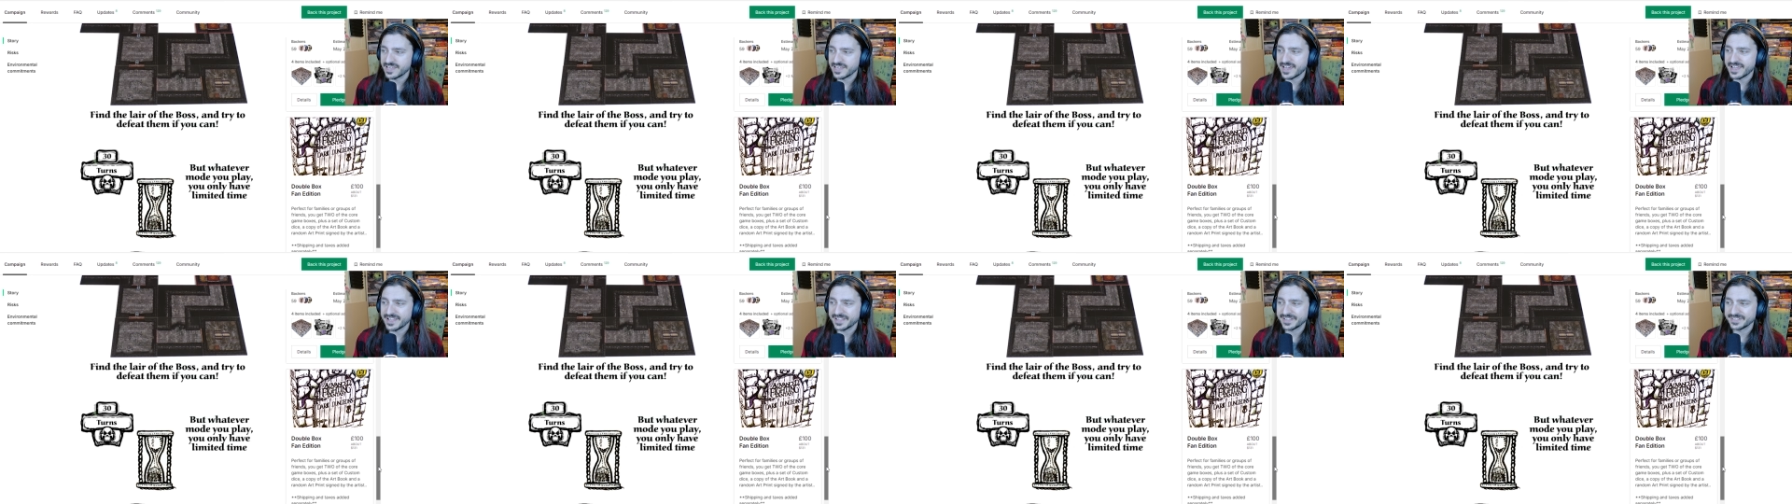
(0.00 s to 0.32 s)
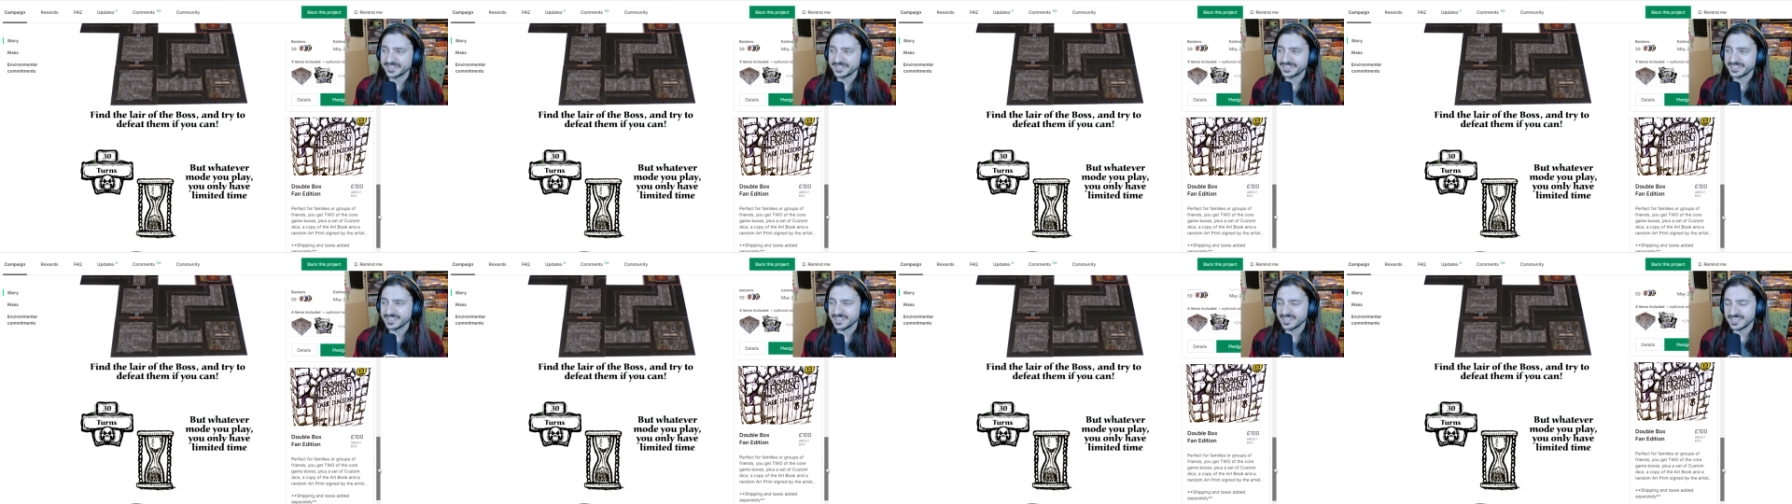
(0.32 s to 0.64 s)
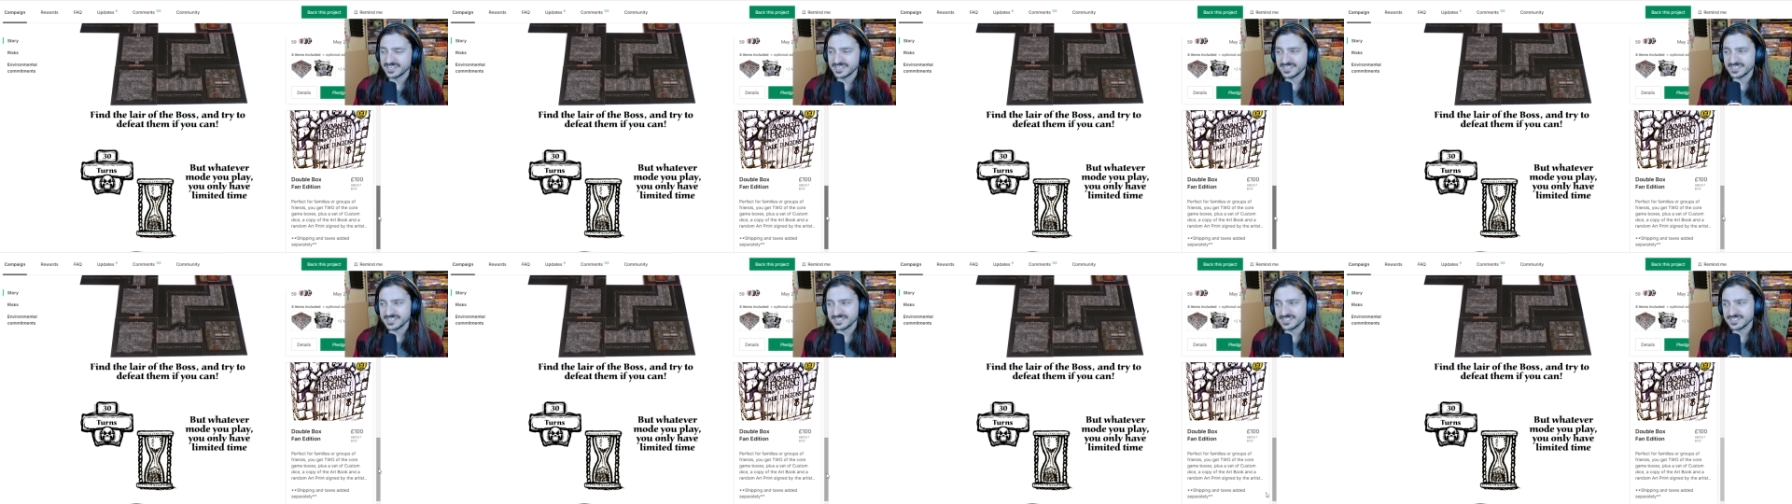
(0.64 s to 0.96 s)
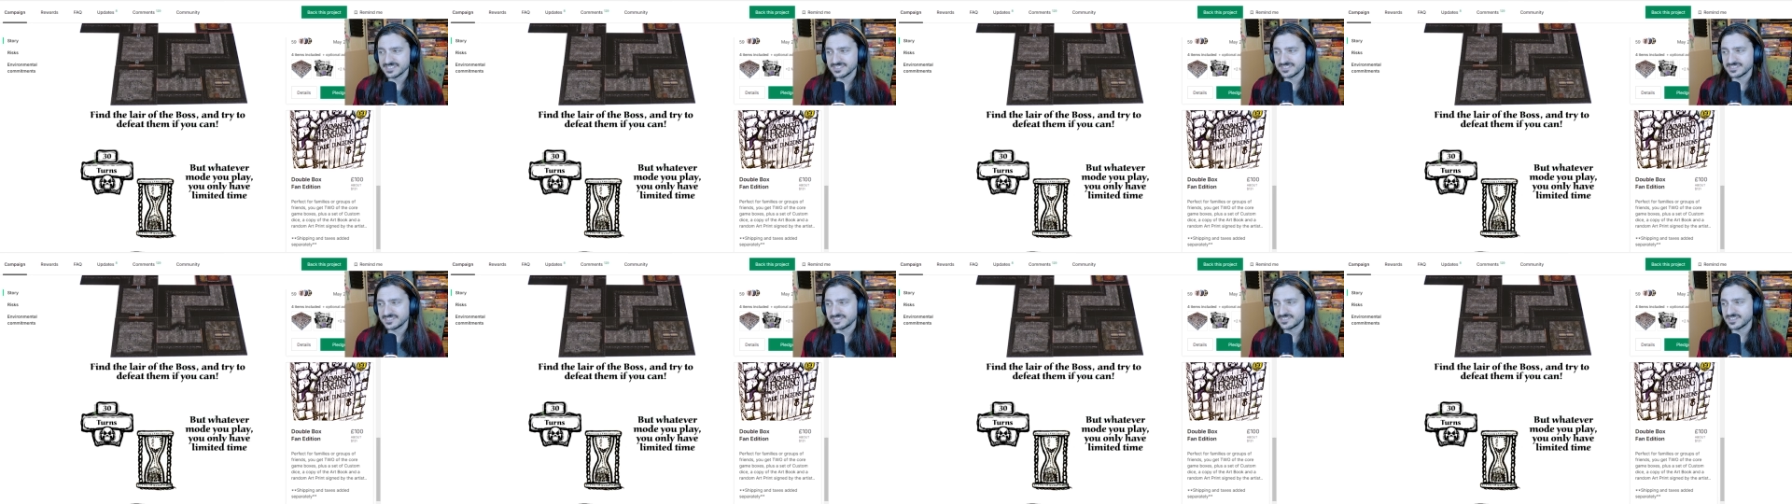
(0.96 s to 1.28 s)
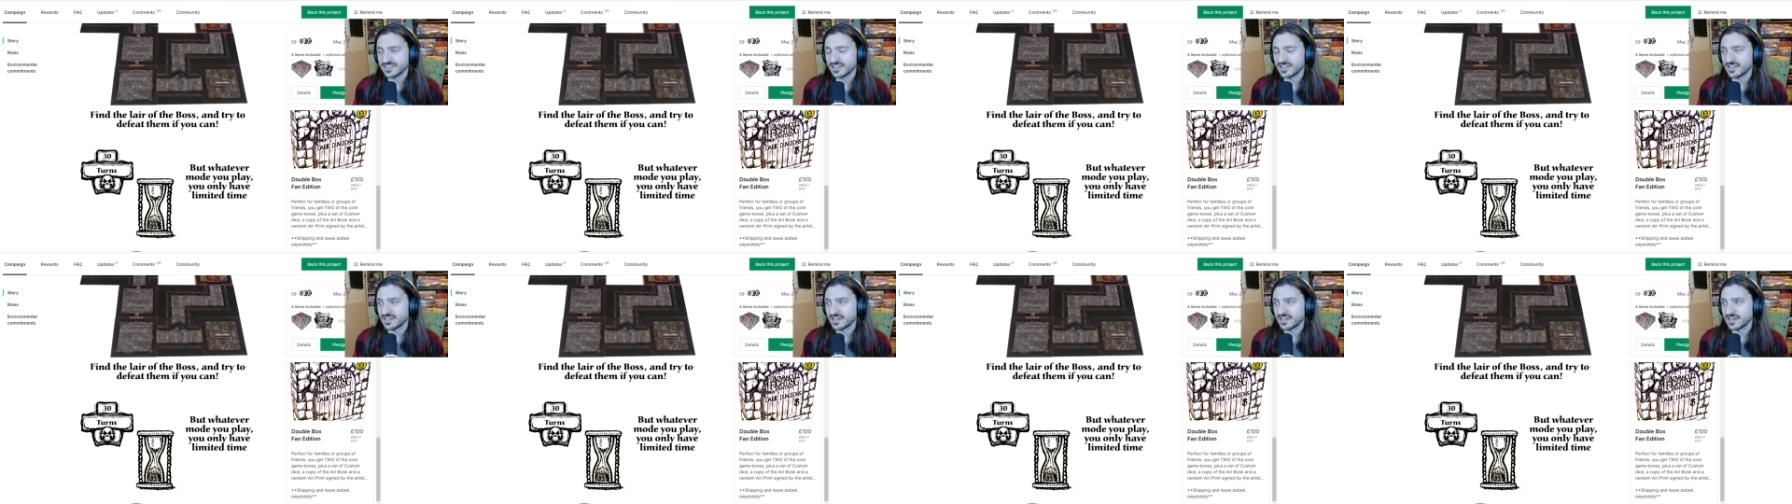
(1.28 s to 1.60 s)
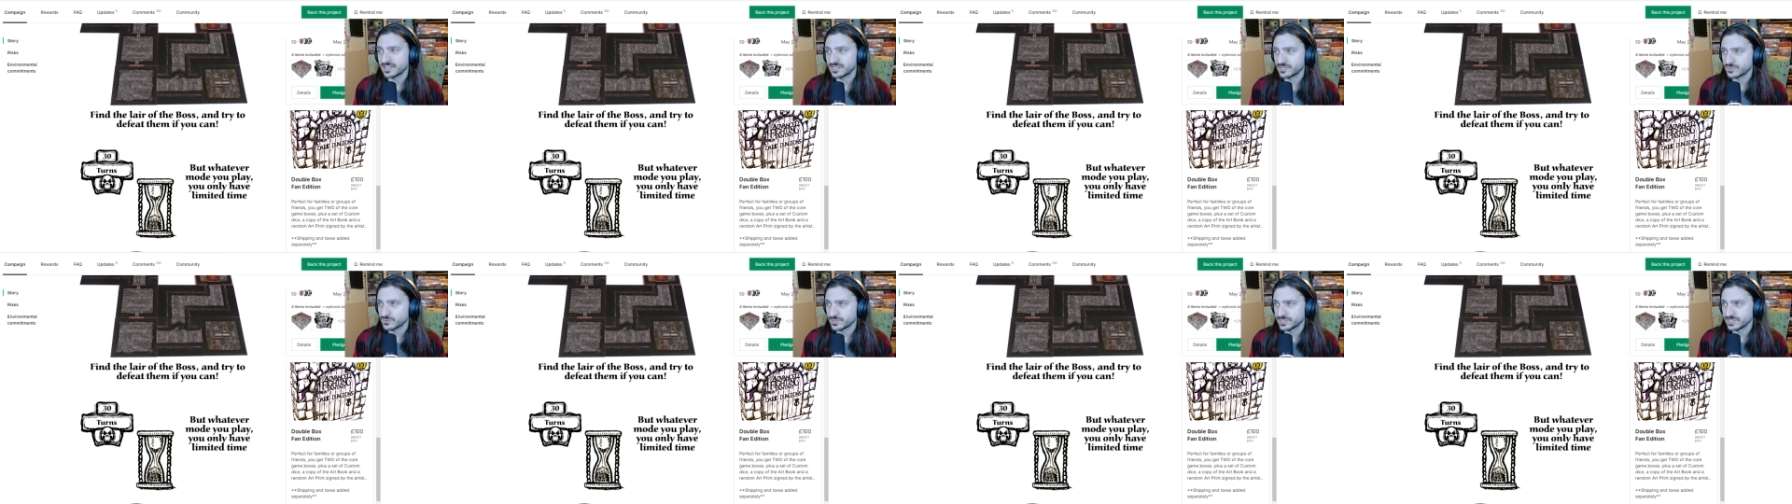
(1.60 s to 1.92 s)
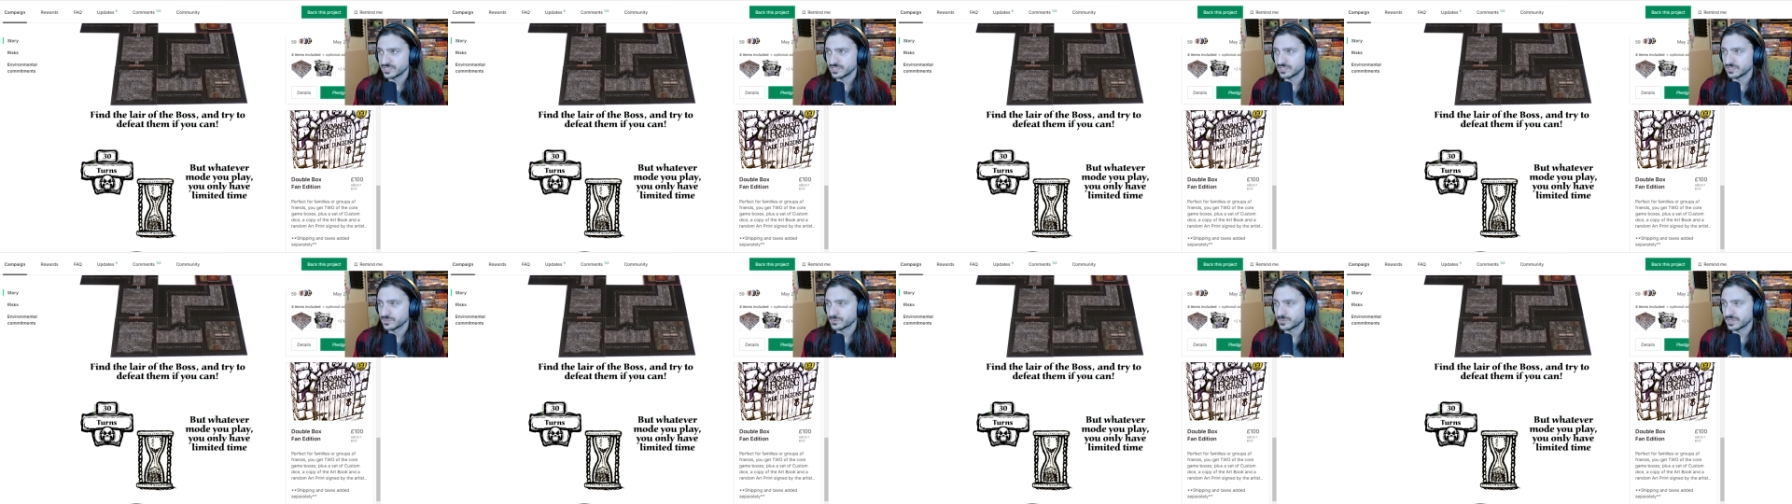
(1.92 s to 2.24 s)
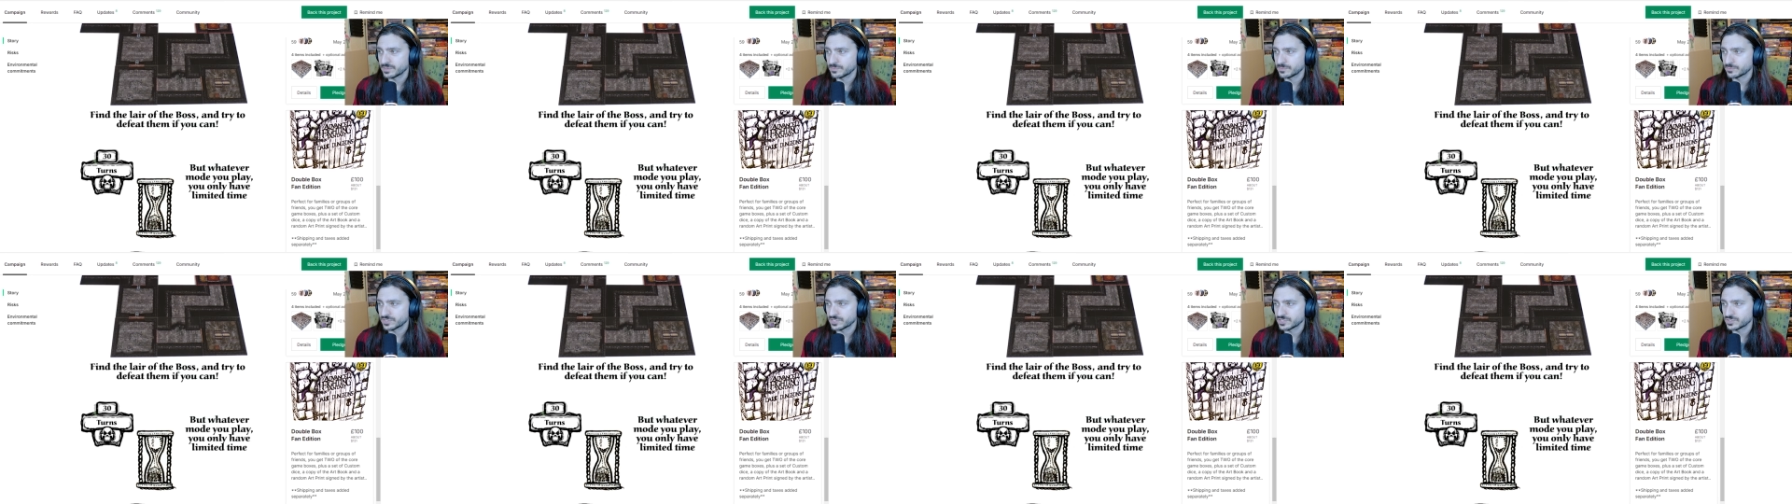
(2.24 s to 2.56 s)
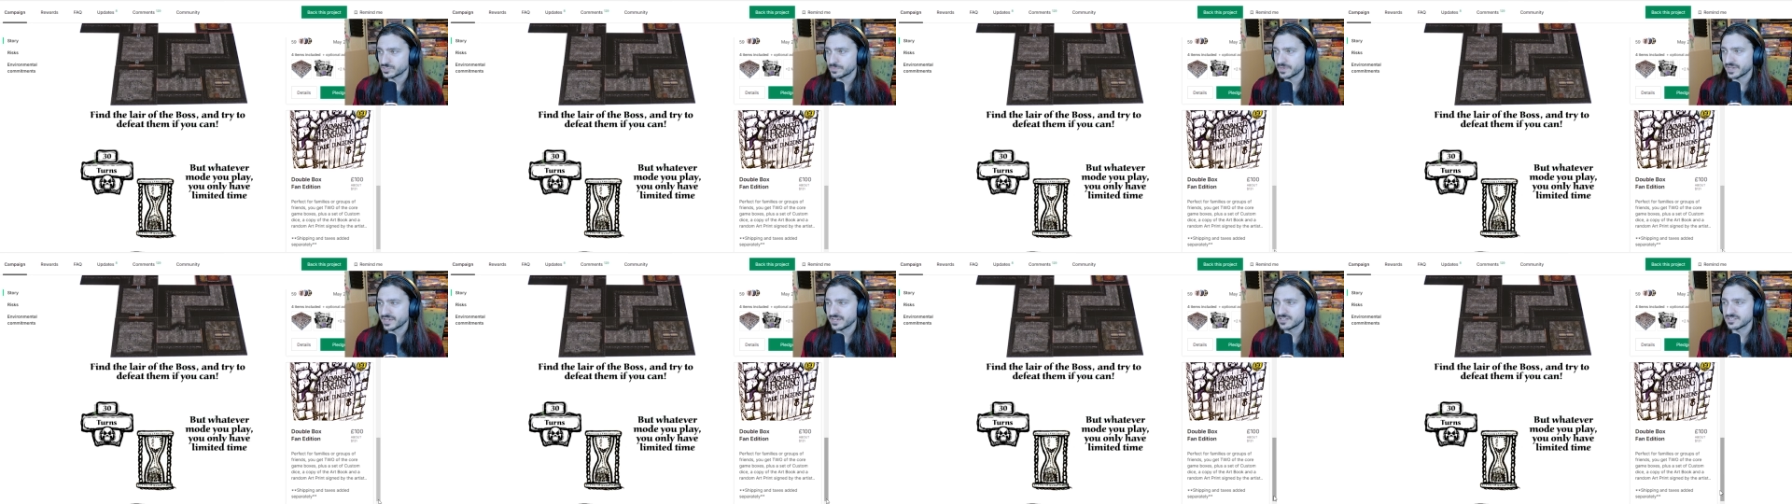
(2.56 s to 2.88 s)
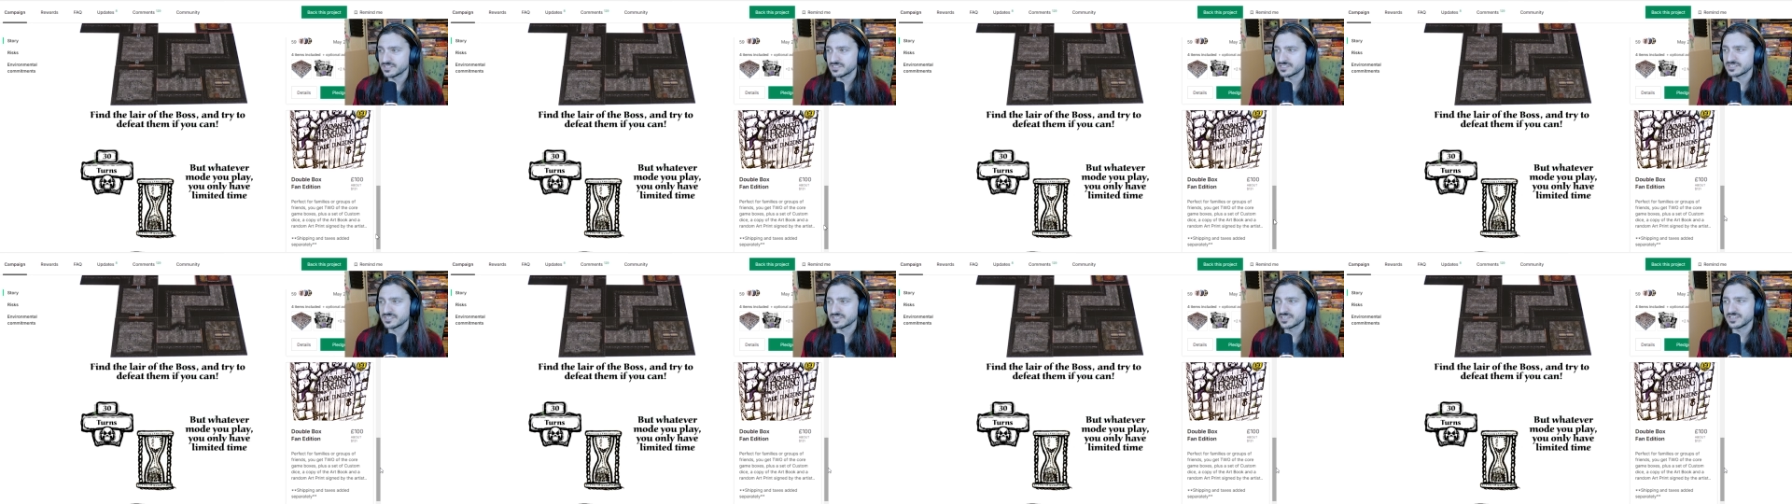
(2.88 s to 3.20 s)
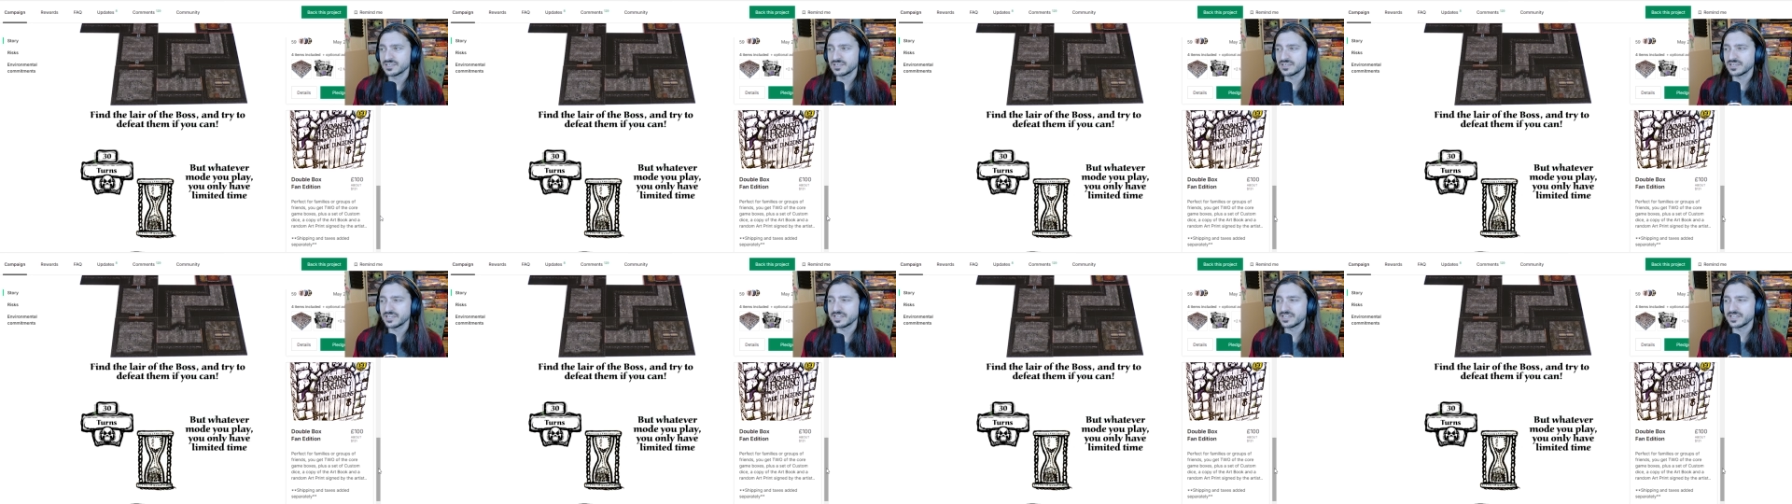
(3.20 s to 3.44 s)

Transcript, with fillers: That is one hundred Great British Pounds.